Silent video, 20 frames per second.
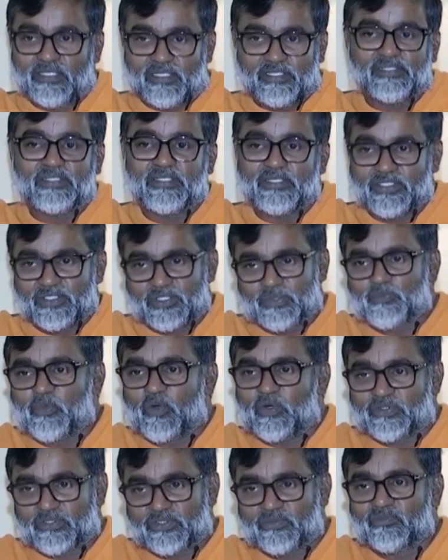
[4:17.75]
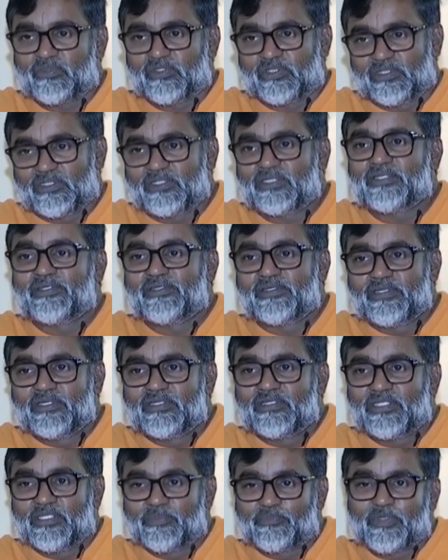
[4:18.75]
Anything is possible. Like,
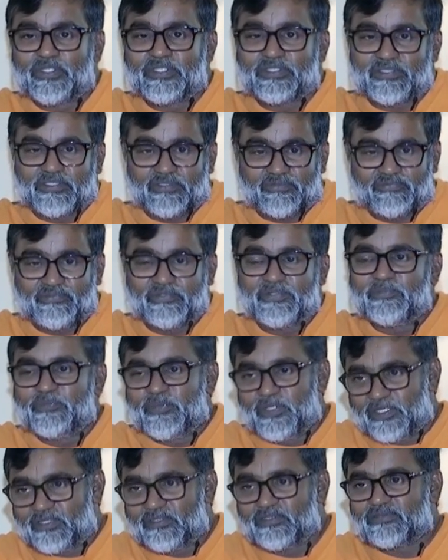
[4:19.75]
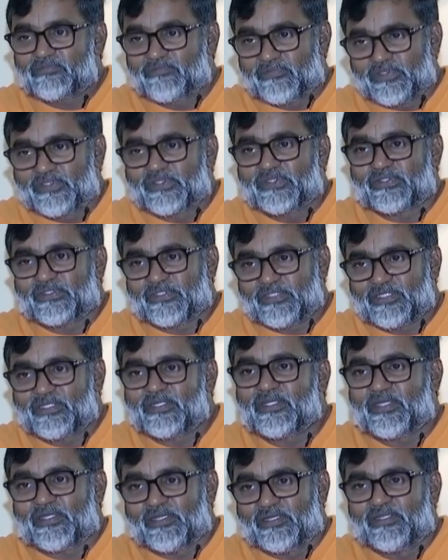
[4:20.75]
depends on the filmmaker's vision
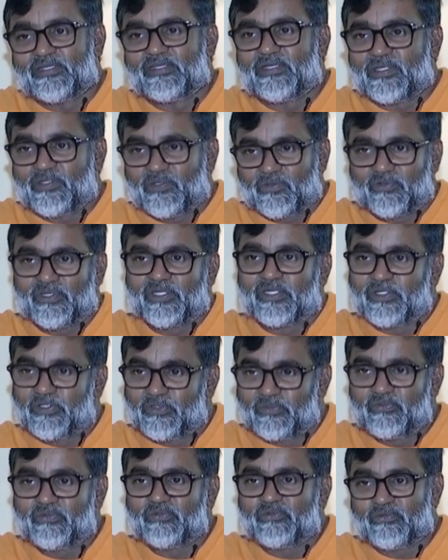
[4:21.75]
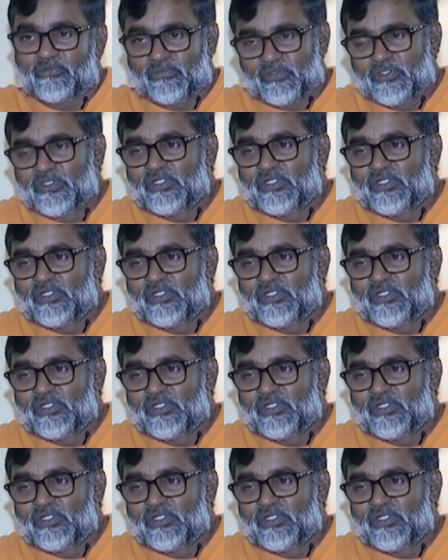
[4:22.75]
and idea. You can do